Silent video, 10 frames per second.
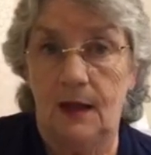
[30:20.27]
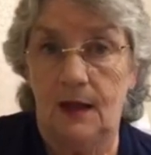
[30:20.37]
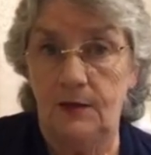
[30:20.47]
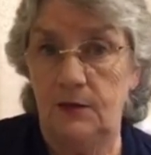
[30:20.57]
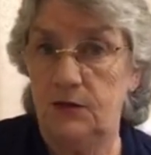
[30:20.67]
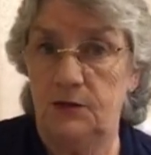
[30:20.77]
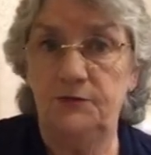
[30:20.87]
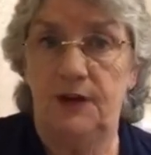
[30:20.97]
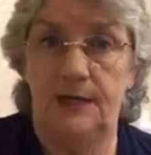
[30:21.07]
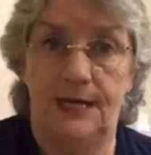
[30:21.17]
You'll soon
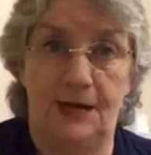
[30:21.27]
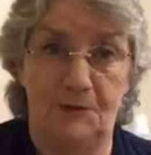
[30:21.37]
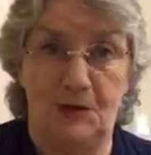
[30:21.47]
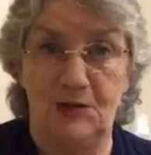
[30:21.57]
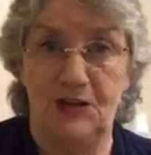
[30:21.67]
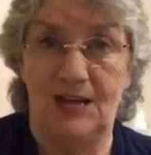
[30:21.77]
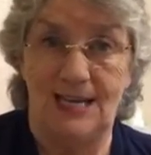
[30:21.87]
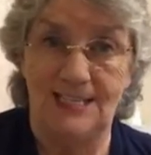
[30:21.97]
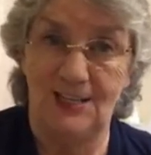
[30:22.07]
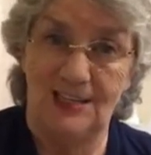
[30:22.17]
find out, because your
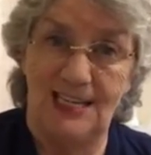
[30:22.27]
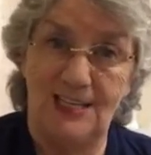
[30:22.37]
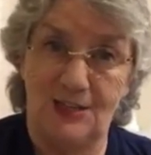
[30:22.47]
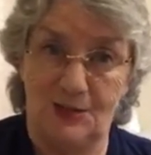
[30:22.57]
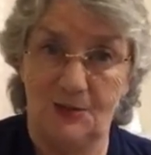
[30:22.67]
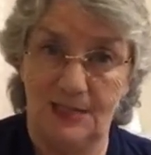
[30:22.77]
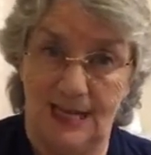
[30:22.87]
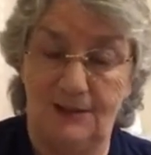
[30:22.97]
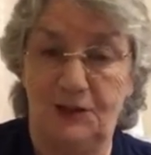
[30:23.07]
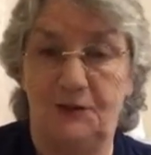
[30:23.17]
guides and your teachers will
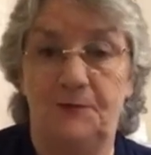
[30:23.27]
tell you.